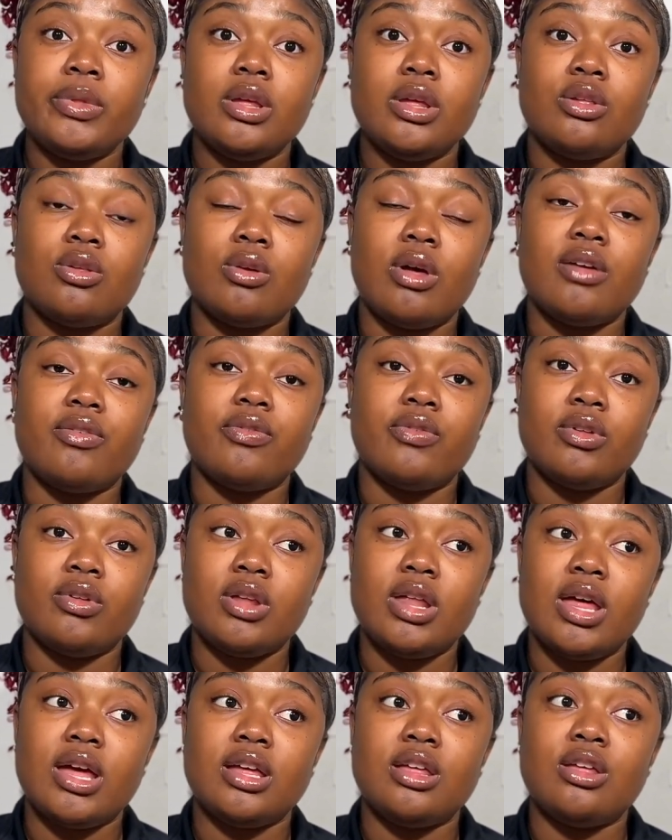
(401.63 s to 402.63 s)
So I feel
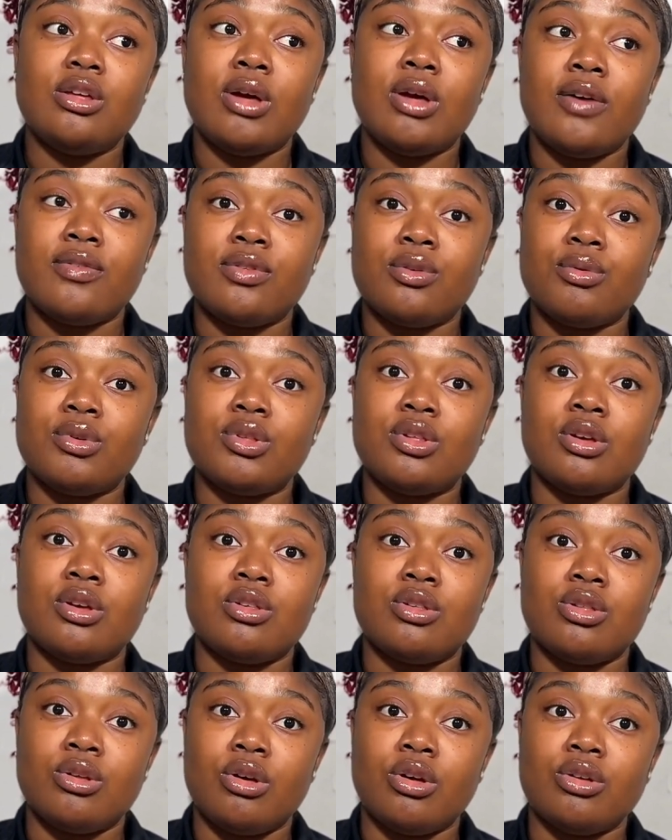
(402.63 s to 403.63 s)
like you have to
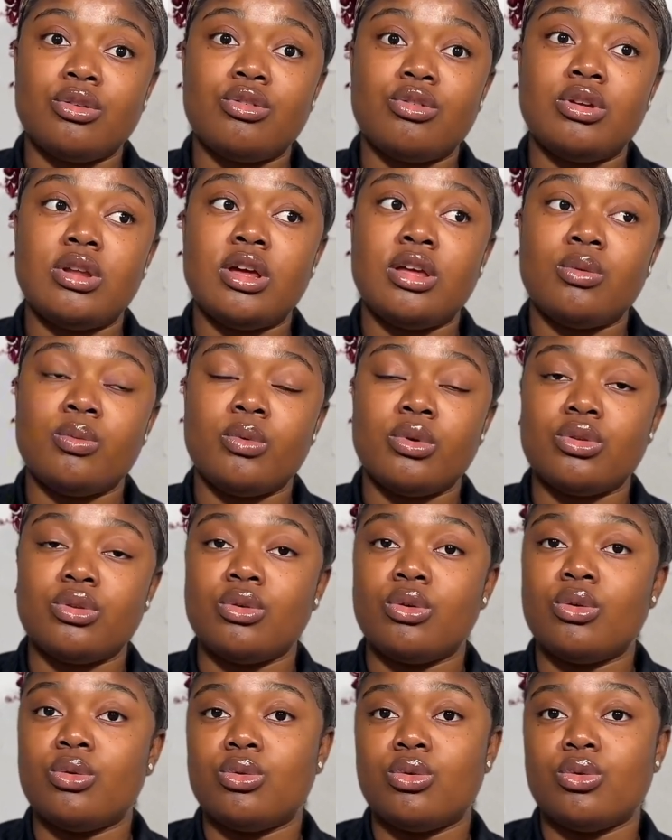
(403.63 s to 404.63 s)
research the country that you want to
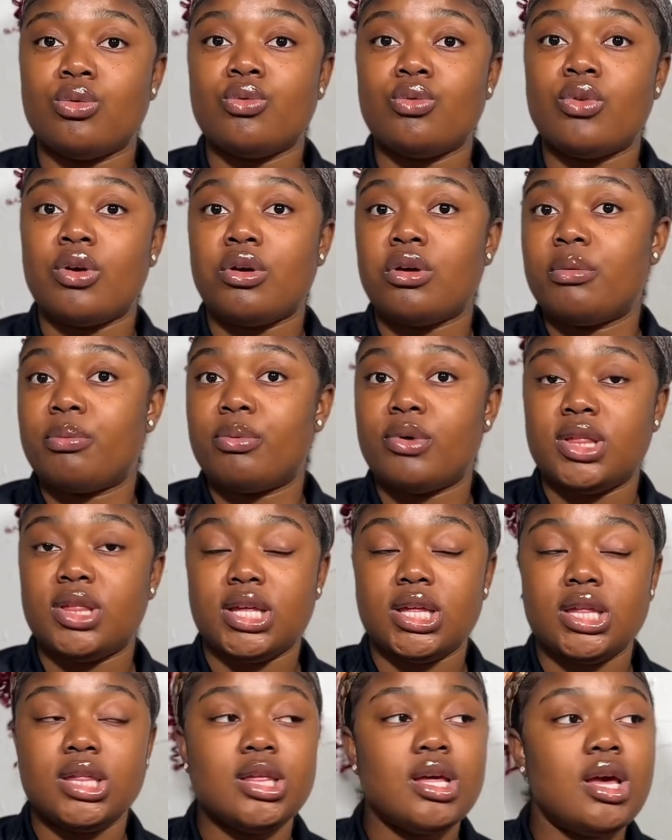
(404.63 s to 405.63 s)
go to, very
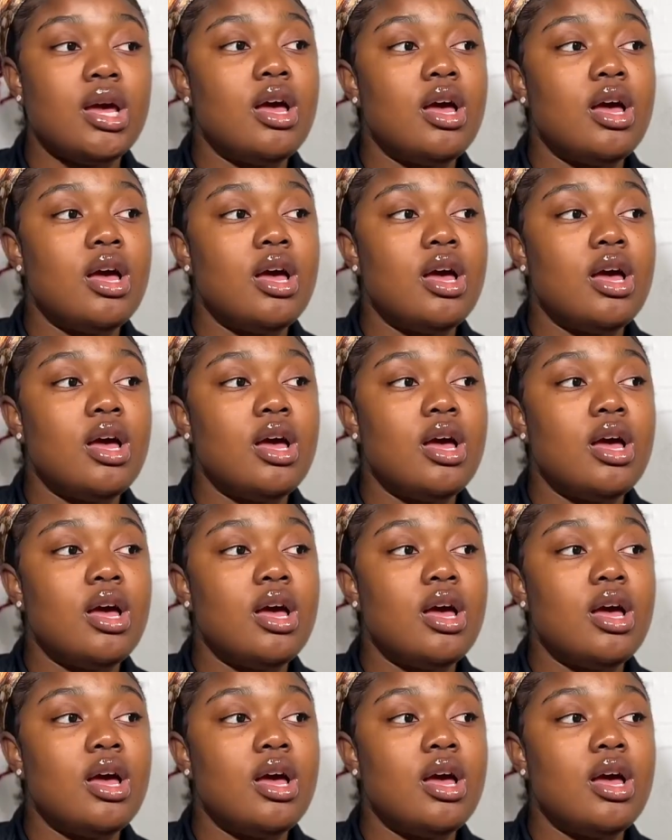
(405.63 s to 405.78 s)
important,